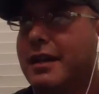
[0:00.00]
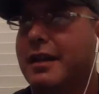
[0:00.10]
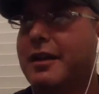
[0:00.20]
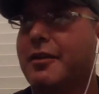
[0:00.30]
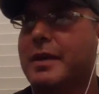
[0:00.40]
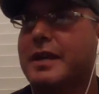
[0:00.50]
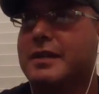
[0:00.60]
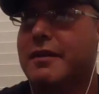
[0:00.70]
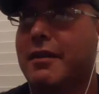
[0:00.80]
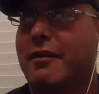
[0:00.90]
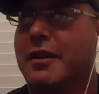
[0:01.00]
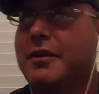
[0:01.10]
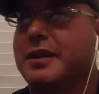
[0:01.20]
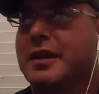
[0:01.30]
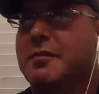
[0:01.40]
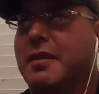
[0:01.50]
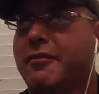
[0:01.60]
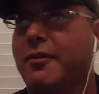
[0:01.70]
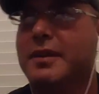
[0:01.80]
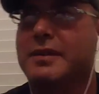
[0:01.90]
it, you know, because a lot of those guys are my
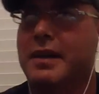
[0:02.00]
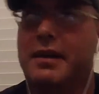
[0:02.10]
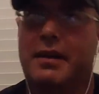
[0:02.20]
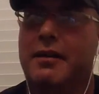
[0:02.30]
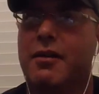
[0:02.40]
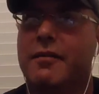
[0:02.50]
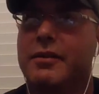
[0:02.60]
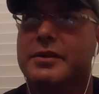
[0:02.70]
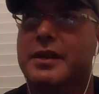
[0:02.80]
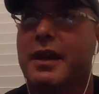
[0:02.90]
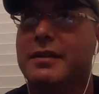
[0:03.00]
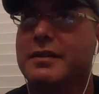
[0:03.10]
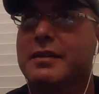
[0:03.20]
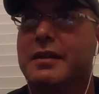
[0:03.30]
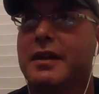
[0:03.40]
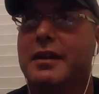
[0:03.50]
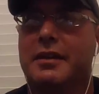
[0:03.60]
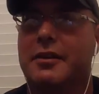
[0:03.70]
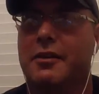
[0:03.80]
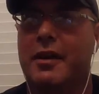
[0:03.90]
friends and I love those guys
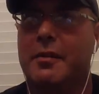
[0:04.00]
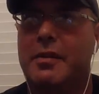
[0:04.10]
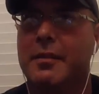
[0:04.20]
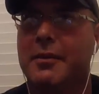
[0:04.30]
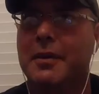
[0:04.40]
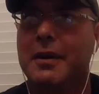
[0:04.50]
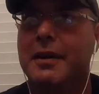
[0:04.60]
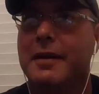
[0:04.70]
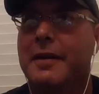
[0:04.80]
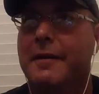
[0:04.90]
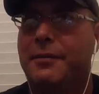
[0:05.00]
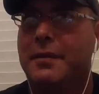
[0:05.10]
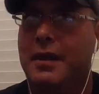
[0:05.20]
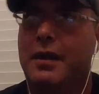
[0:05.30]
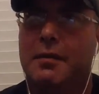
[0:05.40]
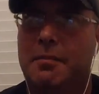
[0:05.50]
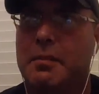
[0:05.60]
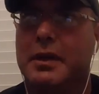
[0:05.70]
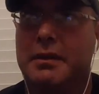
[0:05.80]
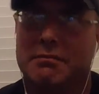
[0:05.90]
and they're great people.
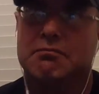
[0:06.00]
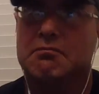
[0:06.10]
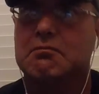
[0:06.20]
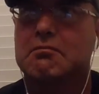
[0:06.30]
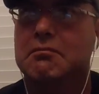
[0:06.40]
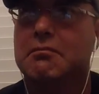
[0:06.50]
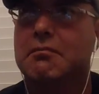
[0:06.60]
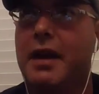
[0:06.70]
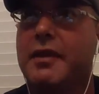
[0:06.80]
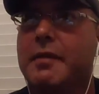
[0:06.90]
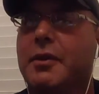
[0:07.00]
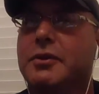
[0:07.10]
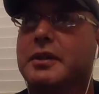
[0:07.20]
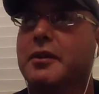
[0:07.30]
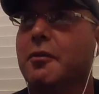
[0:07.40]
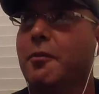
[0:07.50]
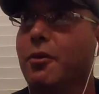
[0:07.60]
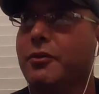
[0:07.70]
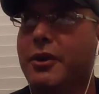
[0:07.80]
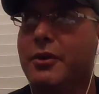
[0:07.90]
But I think most of the herp
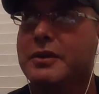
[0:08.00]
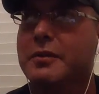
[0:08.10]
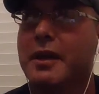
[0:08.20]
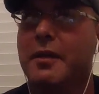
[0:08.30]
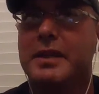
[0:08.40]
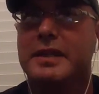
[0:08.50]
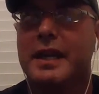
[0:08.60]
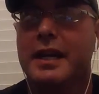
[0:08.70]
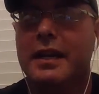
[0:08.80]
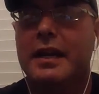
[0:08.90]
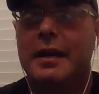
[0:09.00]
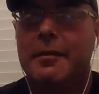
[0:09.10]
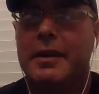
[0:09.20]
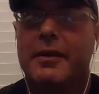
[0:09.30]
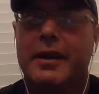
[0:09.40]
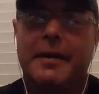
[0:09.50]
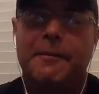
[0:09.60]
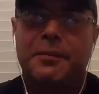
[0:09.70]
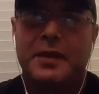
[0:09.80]
world knows without me saying it. But anyway,